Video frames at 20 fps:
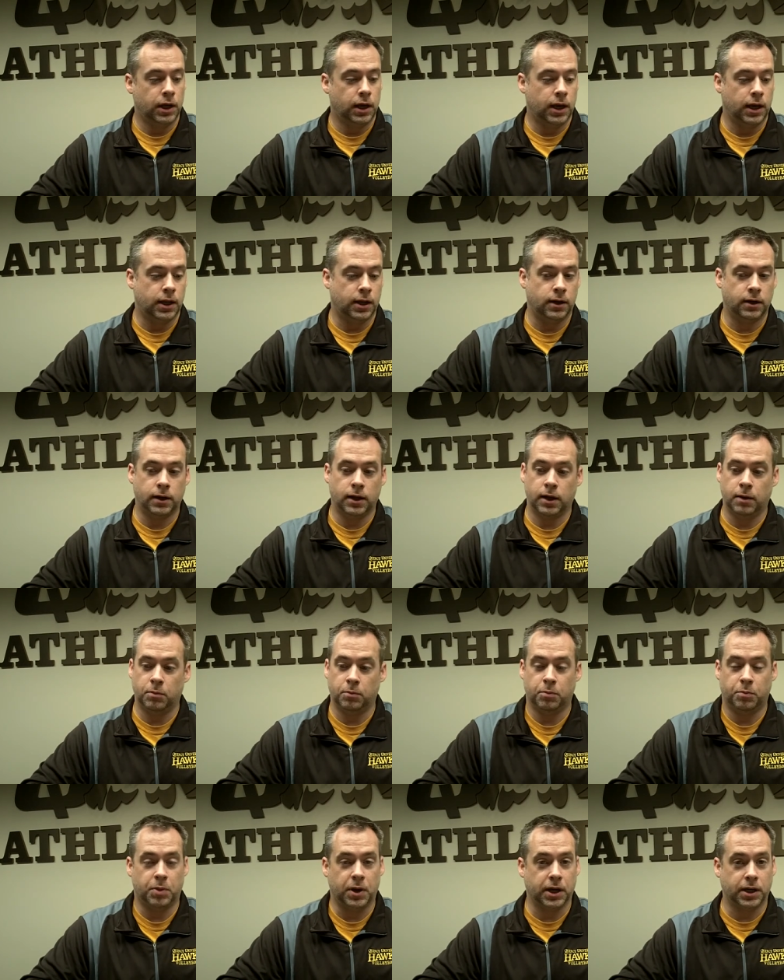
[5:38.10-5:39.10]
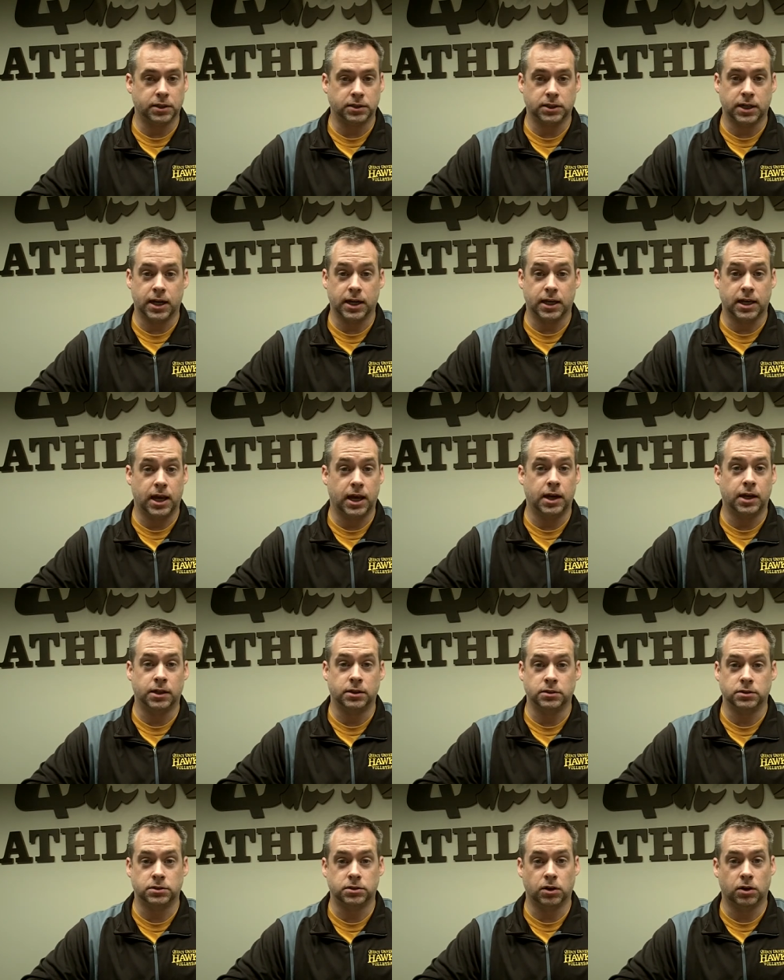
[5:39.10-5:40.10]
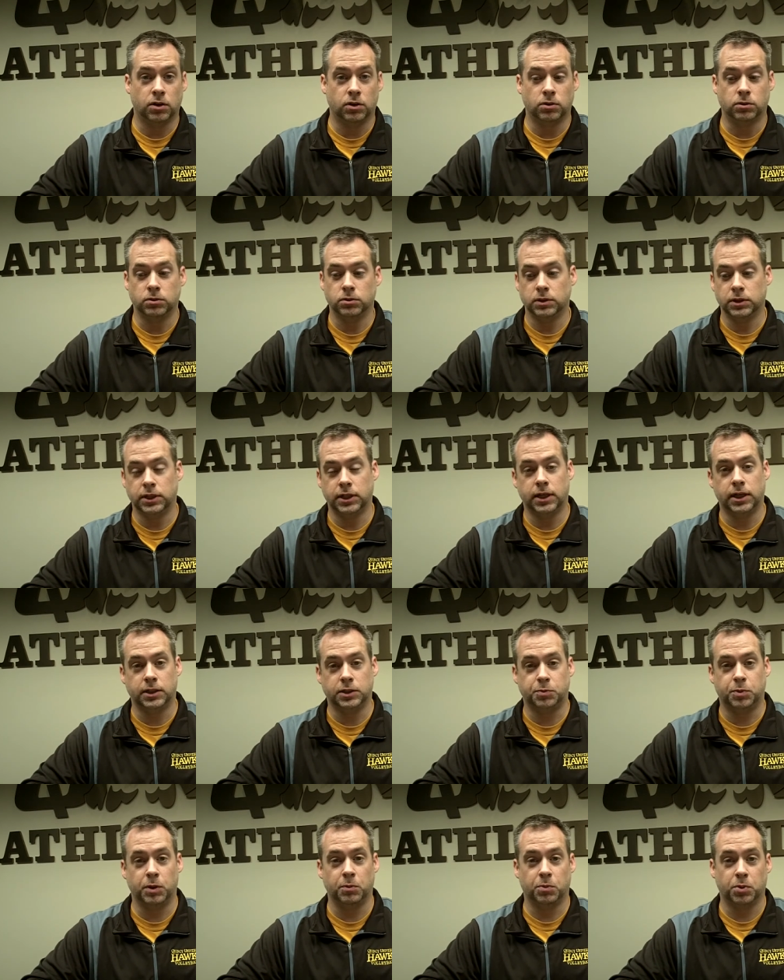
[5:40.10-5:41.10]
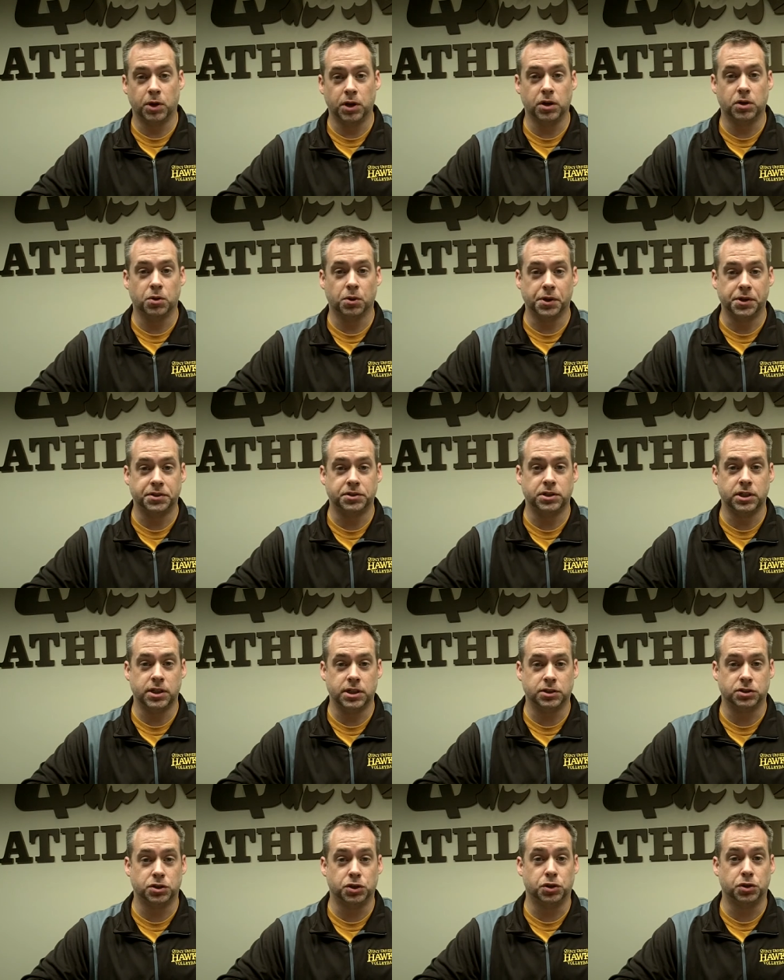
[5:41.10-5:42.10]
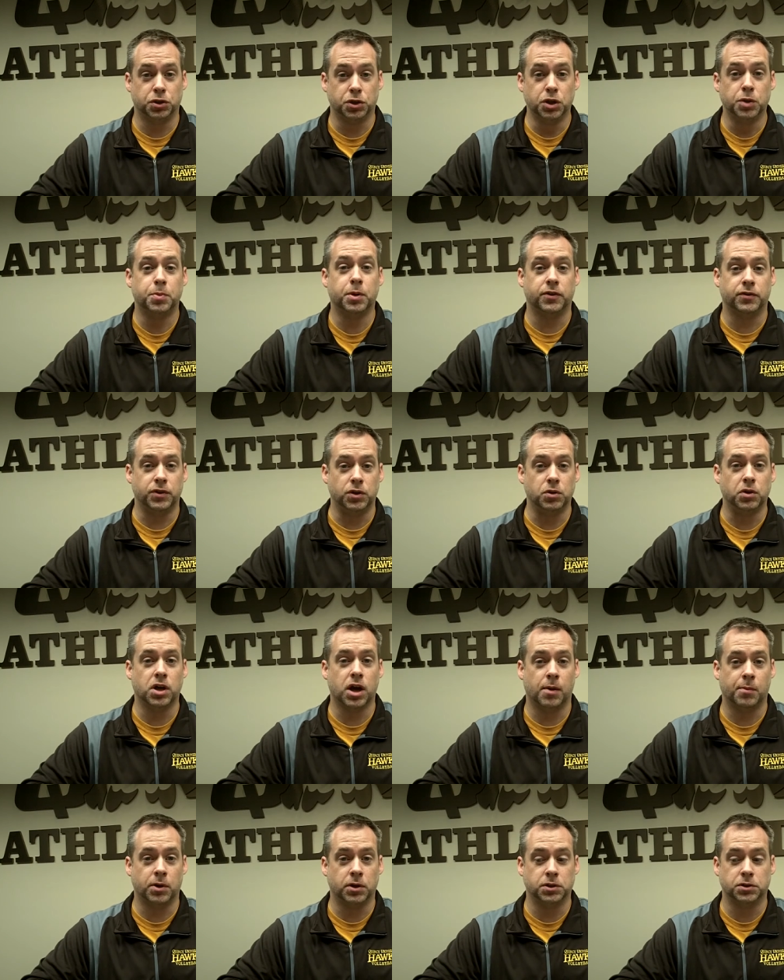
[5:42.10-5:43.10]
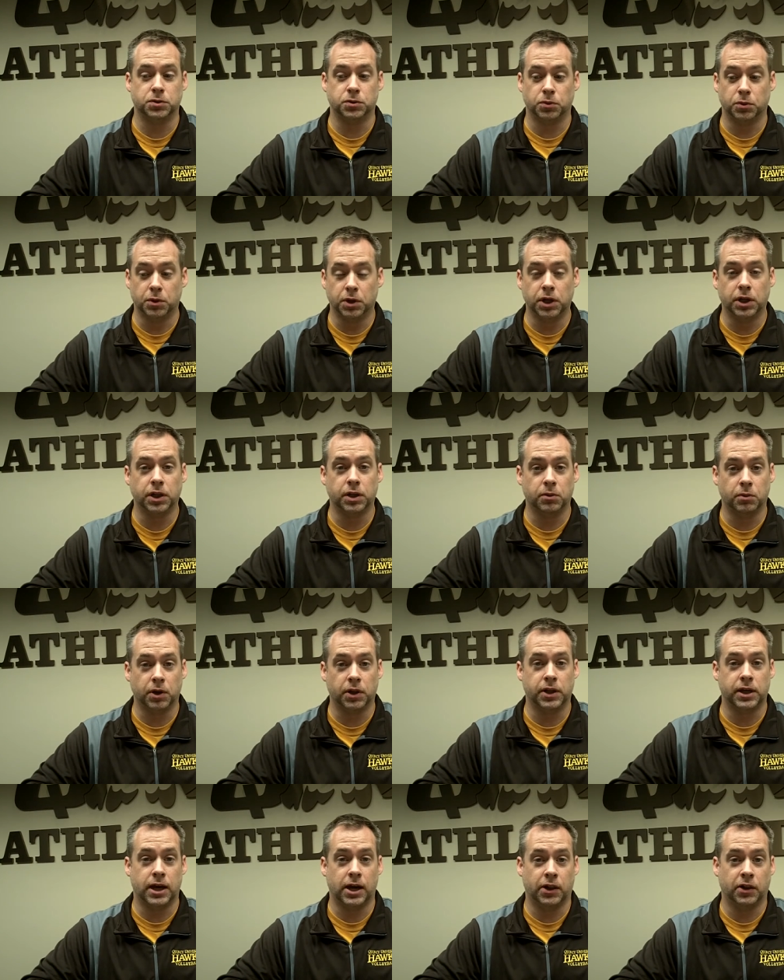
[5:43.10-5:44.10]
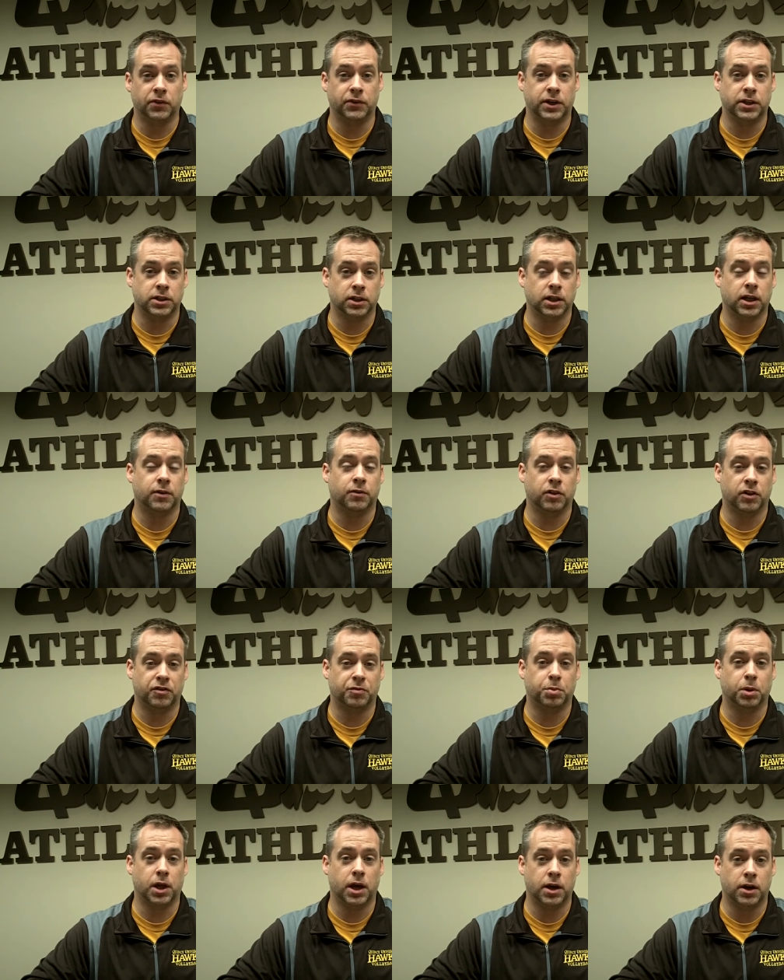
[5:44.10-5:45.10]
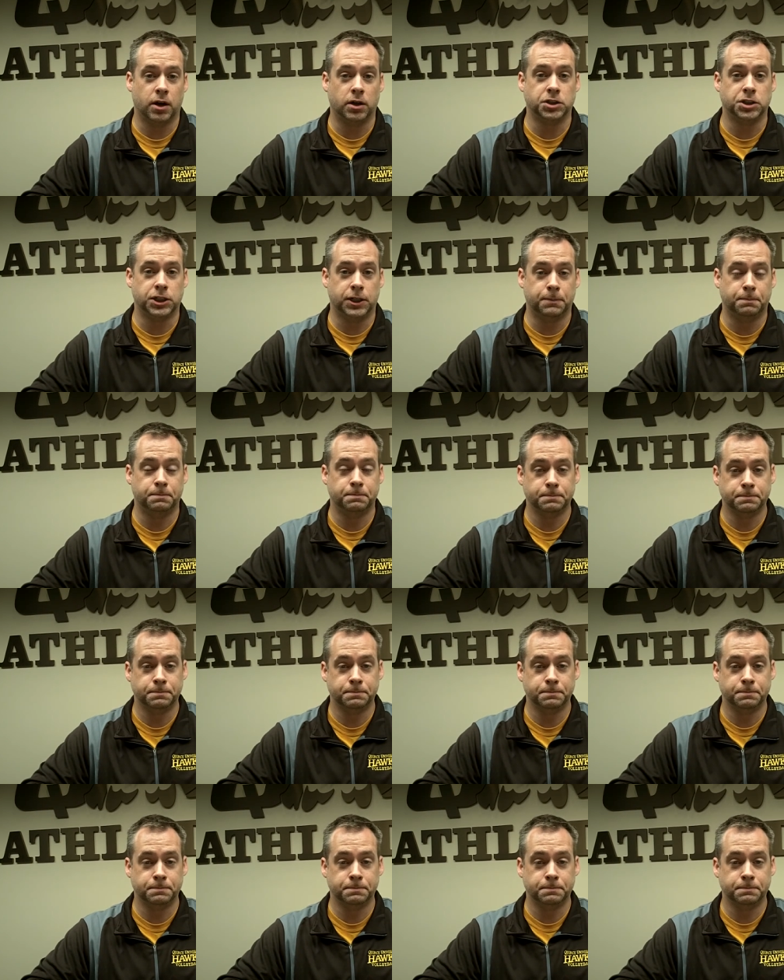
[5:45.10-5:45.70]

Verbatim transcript: And, and Becca's got a cannon. So it, has been pretty cool to see this group of newcomers really, really elevate the level of play in our gym.